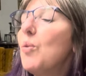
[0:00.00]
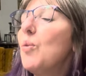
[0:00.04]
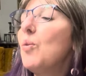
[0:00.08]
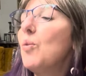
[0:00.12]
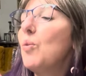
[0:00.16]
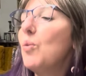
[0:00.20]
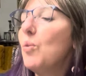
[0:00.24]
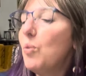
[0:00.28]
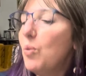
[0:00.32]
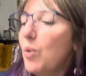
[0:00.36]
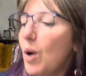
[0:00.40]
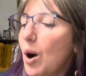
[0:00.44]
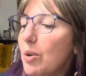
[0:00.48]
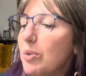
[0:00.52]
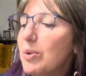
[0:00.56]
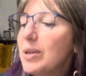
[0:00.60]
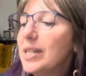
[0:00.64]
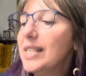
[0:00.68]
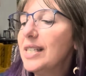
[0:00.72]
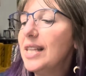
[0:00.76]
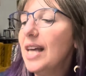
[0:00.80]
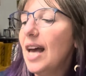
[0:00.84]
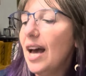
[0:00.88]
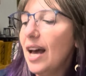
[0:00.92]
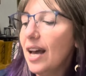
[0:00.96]
what
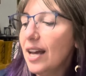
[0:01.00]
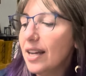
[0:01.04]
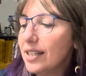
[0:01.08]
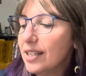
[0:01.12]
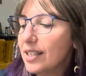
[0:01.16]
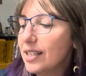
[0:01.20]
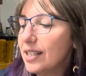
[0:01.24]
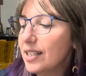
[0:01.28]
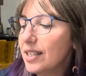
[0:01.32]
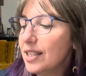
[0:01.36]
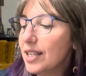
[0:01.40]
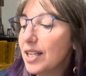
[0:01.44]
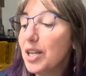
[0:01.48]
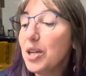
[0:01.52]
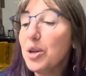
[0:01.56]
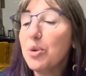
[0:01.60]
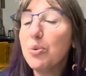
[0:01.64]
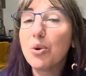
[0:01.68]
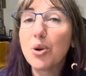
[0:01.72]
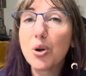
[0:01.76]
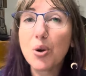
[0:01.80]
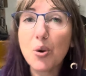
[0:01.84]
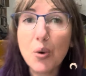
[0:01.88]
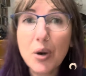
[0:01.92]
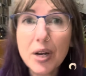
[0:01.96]
was that you
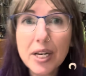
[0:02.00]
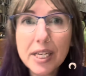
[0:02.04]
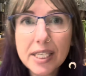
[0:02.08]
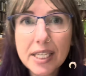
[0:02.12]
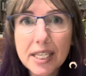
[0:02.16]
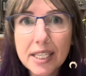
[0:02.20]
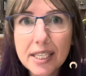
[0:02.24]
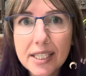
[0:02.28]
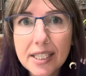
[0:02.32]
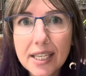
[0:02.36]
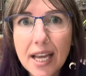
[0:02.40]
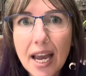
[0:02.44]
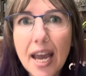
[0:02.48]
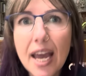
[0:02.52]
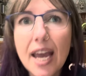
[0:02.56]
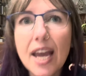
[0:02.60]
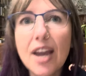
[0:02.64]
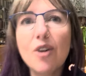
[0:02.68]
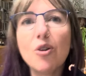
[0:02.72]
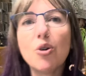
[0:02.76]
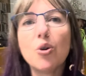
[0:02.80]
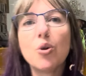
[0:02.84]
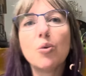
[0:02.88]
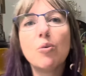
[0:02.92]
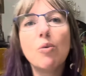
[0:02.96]
were going to say,
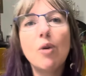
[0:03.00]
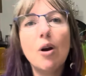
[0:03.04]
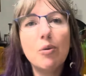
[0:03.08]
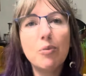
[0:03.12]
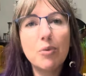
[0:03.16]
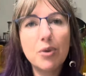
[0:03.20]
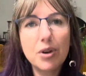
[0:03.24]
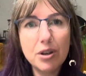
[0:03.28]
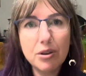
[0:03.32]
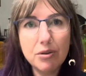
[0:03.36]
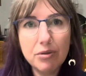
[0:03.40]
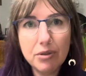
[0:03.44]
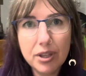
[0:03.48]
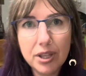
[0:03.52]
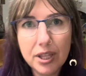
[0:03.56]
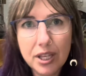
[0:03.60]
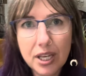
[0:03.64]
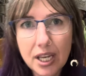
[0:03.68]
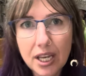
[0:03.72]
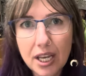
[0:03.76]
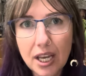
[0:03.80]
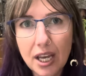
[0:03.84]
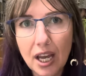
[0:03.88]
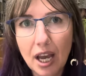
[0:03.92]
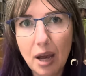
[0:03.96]
or what were you
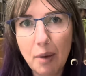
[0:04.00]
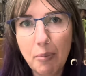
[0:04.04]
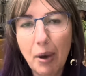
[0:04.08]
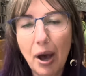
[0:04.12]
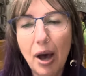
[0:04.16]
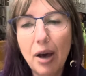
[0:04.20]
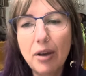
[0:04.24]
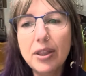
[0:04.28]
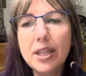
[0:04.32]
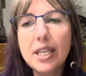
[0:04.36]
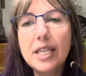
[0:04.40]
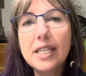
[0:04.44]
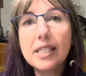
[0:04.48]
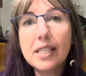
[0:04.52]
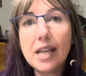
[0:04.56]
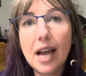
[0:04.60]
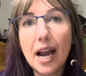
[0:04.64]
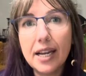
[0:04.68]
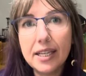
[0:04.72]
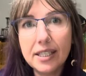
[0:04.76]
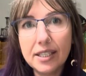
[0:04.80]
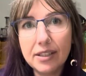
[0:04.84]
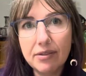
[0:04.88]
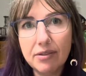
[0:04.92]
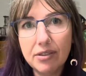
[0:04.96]
thinking about? These
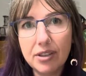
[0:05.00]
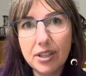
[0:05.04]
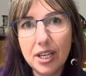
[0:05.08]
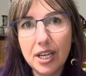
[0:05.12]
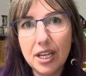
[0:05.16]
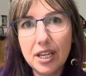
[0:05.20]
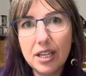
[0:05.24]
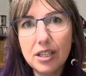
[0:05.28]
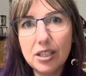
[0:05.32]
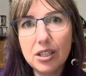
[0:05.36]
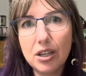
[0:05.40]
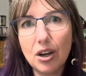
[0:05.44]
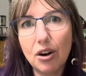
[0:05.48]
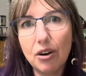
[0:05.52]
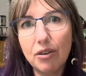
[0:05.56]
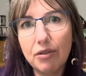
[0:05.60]
kinds of things are